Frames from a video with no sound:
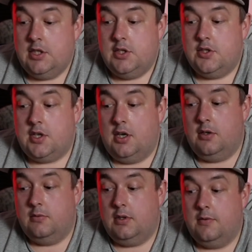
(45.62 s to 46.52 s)

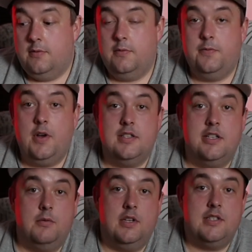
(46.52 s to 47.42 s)
So, firstly,
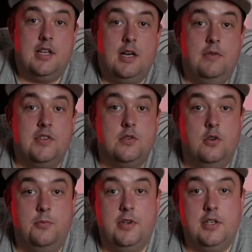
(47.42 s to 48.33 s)
I'm going to start with a
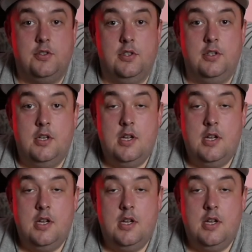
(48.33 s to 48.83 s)
score prediction.